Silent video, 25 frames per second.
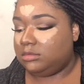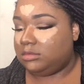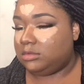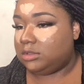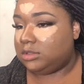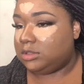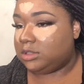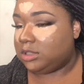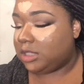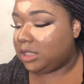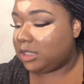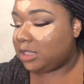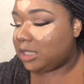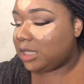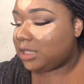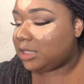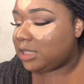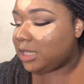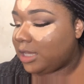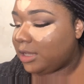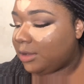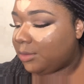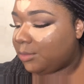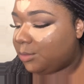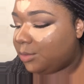Just get that
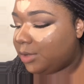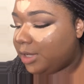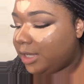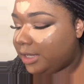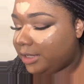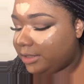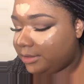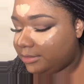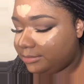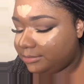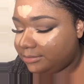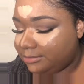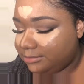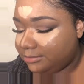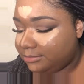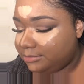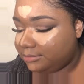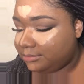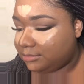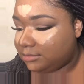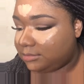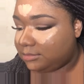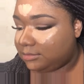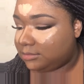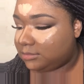thing wet.
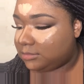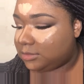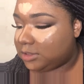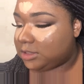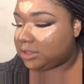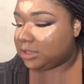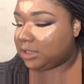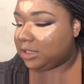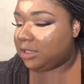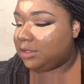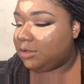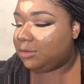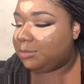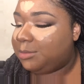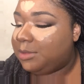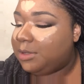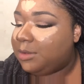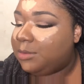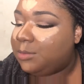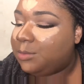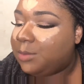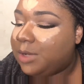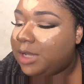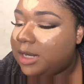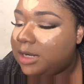Just a little
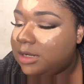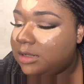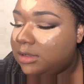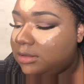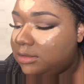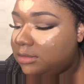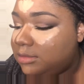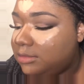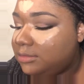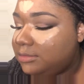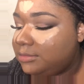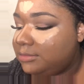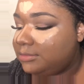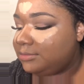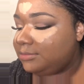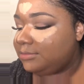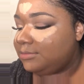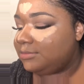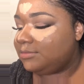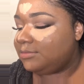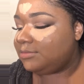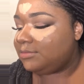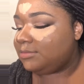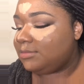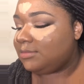bit wetter.
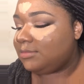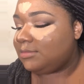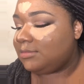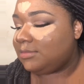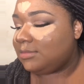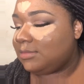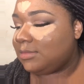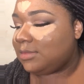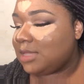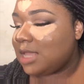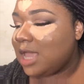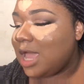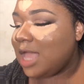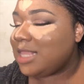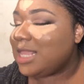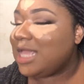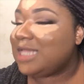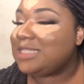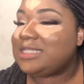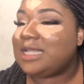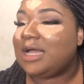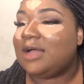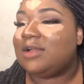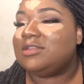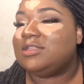
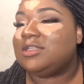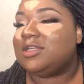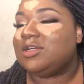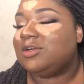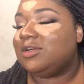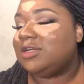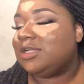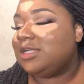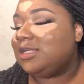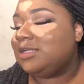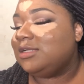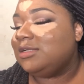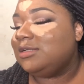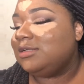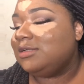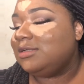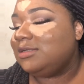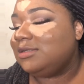That sounds dirty.